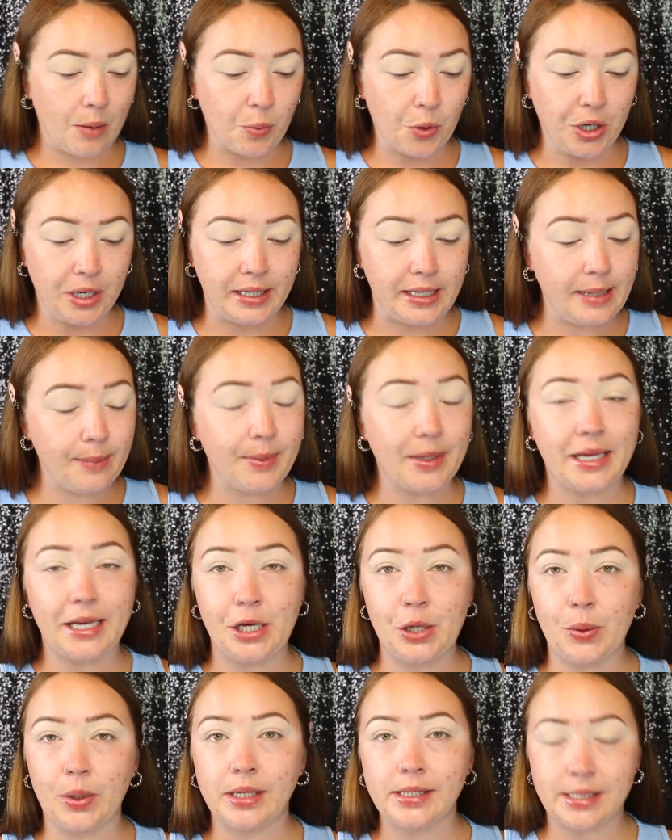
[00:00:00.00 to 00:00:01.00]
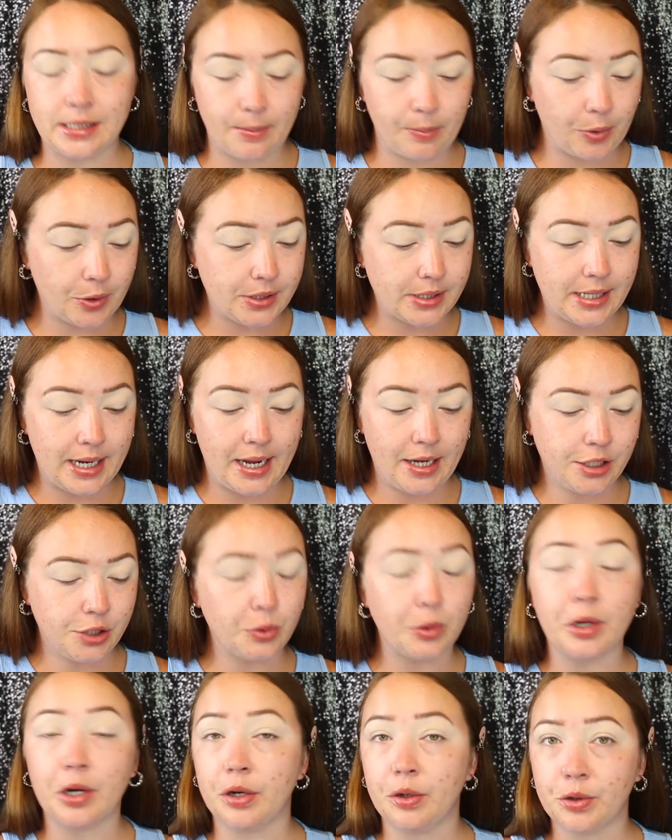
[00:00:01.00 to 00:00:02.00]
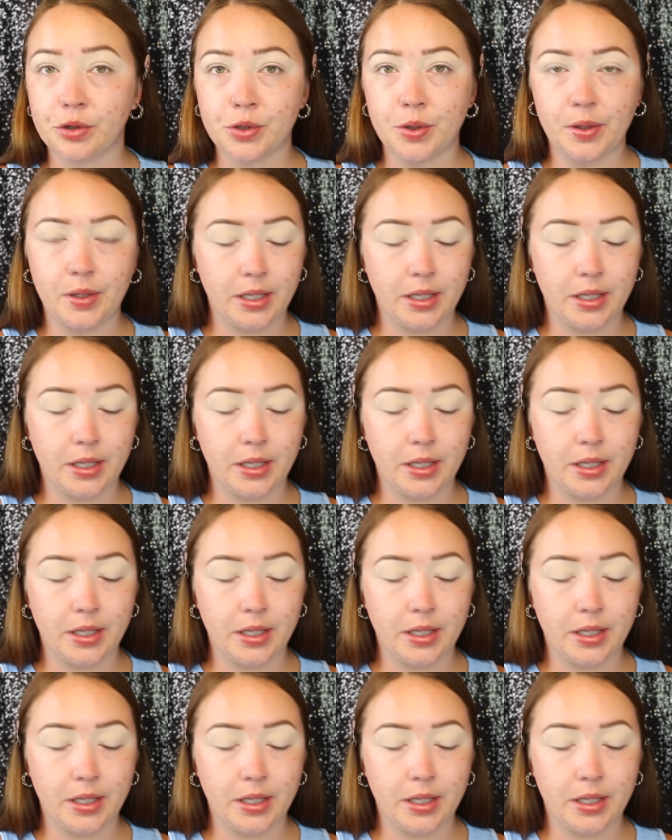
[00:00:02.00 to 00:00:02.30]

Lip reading: we're going to keep it cute and simple today, doing a neutral